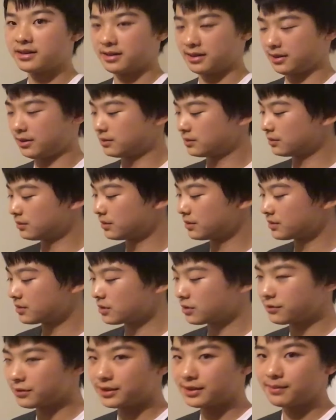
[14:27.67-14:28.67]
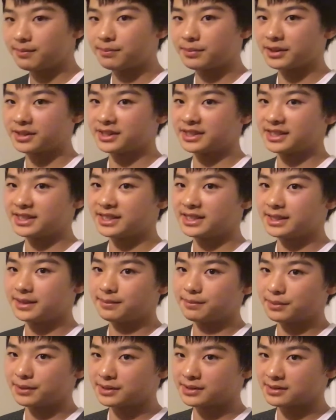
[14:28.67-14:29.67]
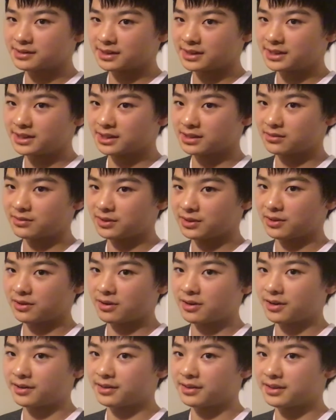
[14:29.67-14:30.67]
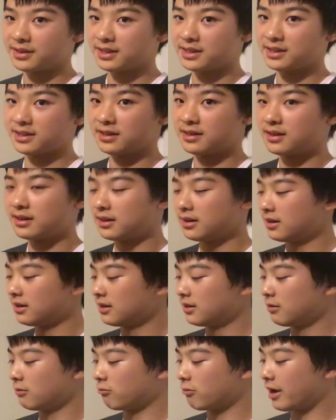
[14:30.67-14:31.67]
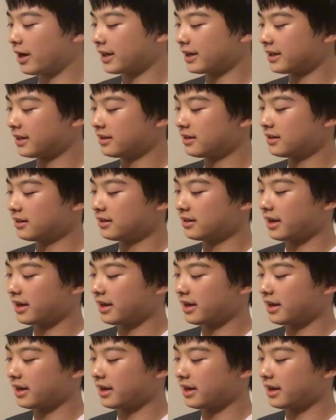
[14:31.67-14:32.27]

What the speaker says: including serving, but he puts his index finger on the racket